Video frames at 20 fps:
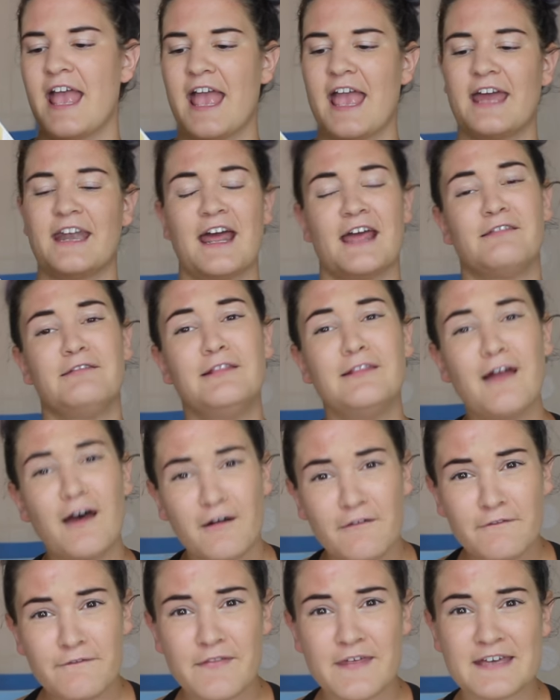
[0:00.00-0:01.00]
And I
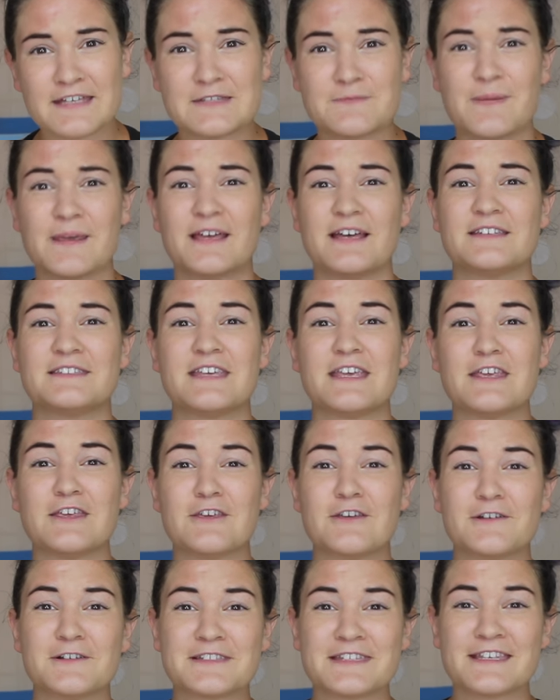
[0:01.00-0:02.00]
love this because it
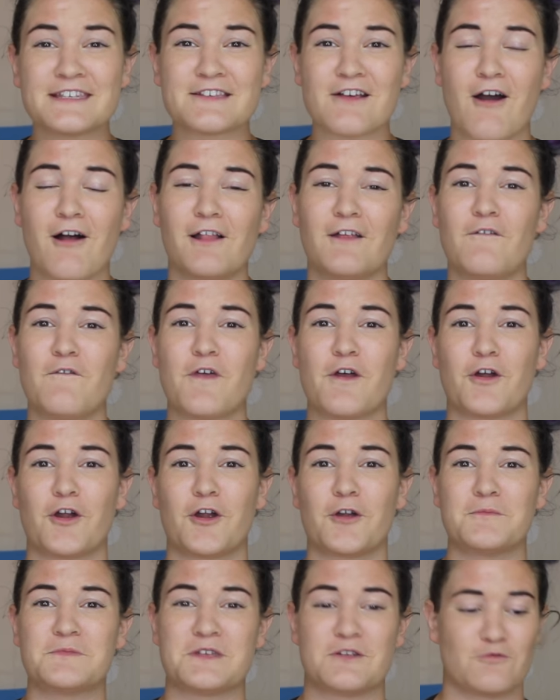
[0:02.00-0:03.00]
uses all of the
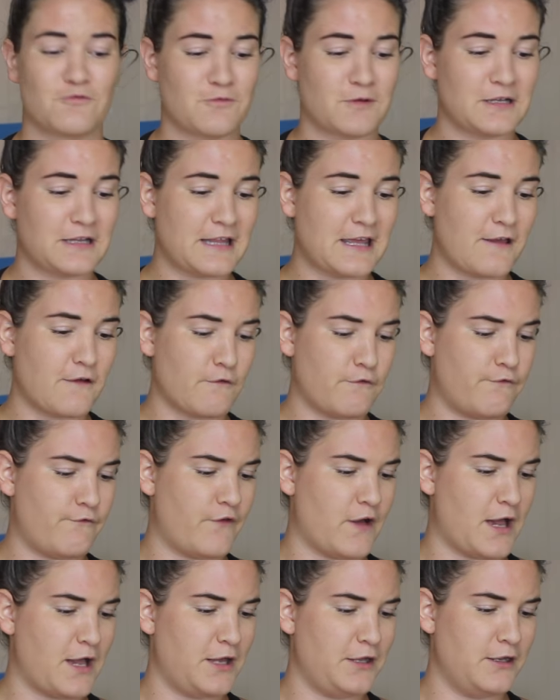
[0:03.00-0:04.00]
herbs in really
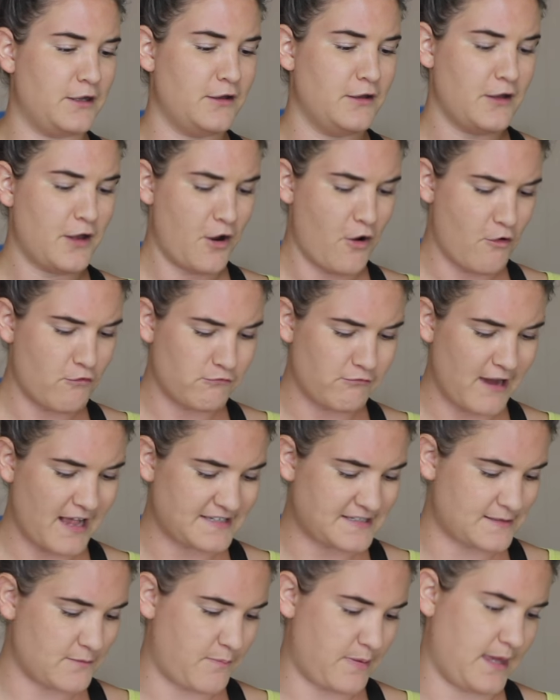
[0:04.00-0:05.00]
fun
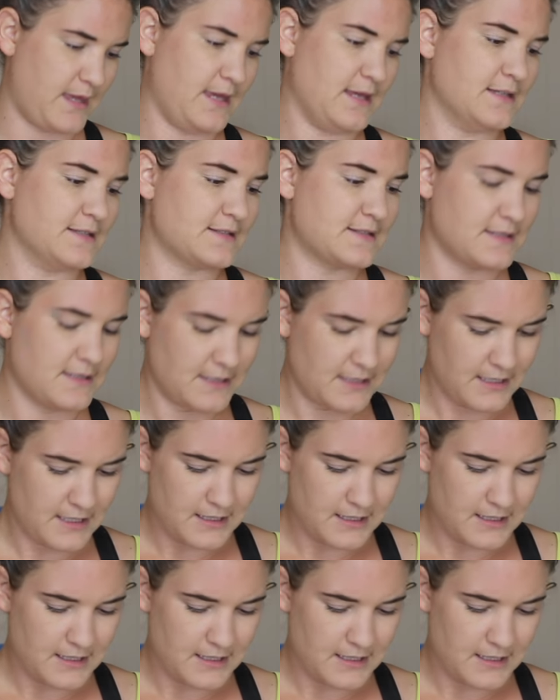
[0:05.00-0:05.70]
recipes.